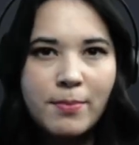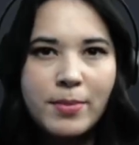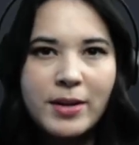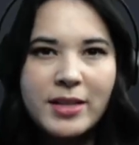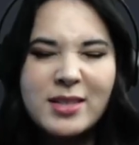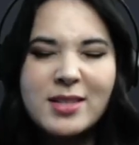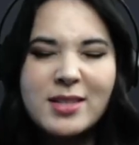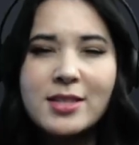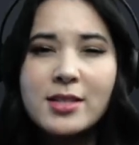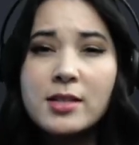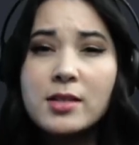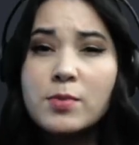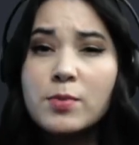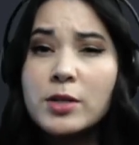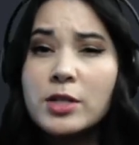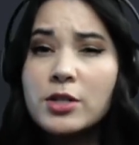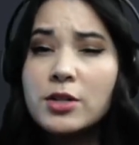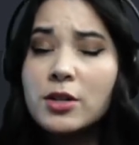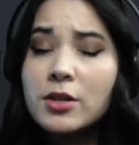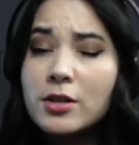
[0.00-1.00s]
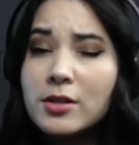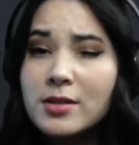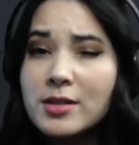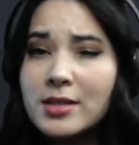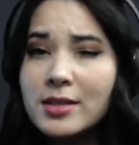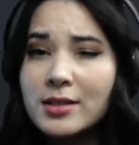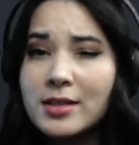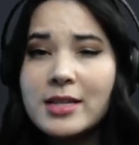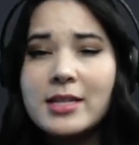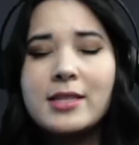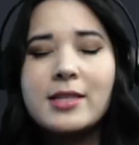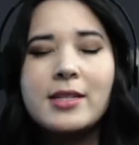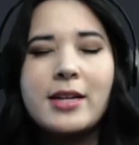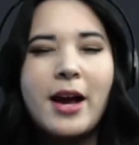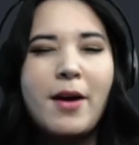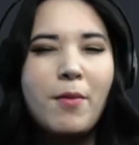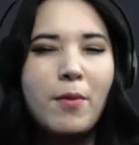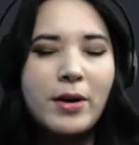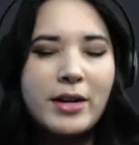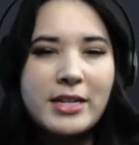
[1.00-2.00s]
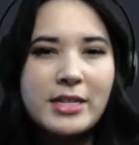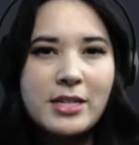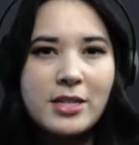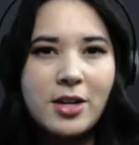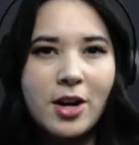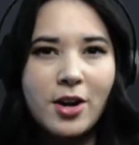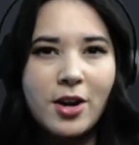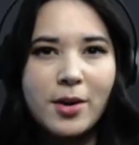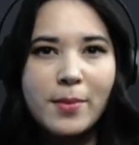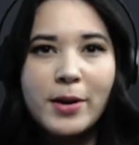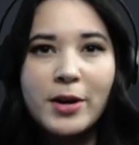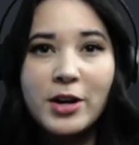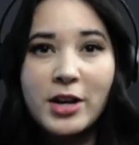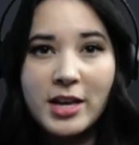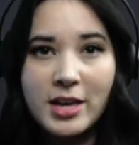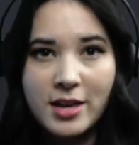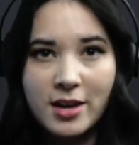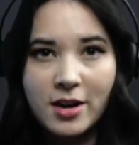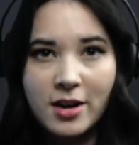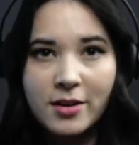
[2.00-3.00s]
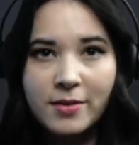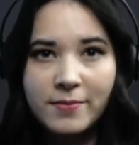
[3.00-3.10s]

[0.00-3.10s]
but since it returns a list, I wanted to talk about it here.